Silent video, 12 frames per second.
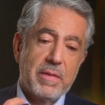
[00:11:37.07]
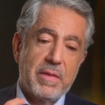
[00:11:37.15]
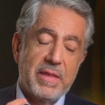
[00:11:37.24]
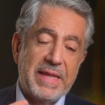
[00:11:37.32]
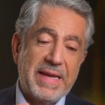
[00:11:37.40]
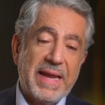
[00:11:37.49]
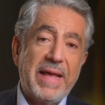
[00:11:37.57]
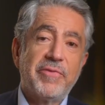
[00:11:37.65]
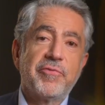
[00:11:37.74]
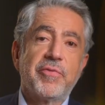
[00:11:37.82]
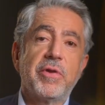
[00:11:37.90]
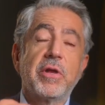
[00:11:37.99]
the
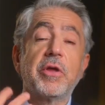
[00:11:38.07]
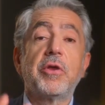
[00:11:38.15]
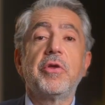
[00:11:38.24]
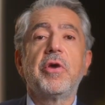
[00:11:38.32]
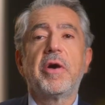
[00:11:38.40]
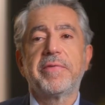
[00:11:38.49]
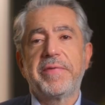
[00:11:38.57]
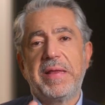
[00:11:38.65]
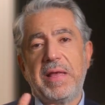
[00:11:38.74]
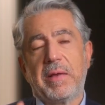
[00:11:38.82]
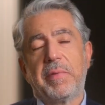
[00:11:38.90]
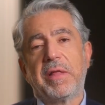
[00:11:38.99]
natural
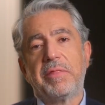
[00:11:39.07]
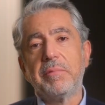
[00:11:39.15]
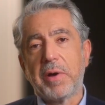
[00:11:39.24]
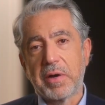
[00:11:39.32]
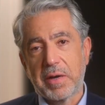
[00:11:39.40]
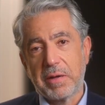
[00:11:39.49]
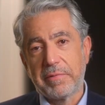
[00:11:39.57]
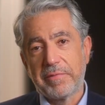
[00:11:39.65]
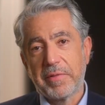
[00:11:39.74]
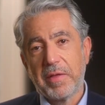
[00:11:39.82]
curiosity about the market.